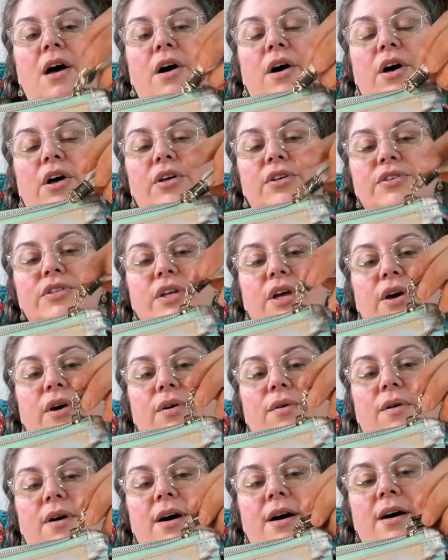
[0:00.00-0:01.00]

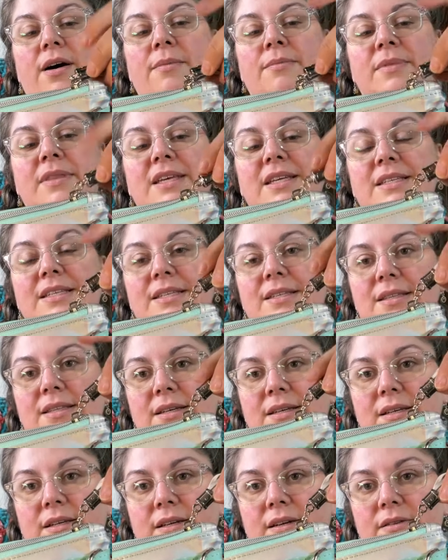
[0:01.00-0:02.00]
also um, this,
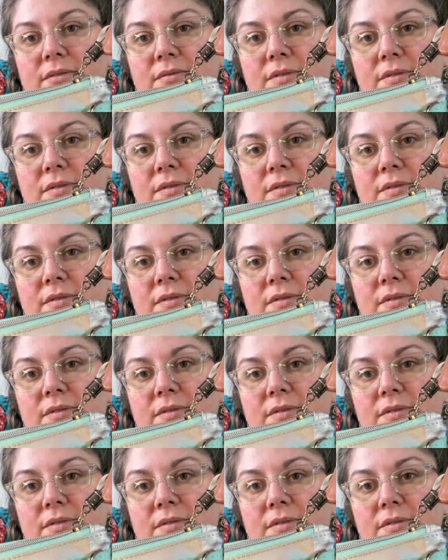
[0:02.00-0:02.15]
the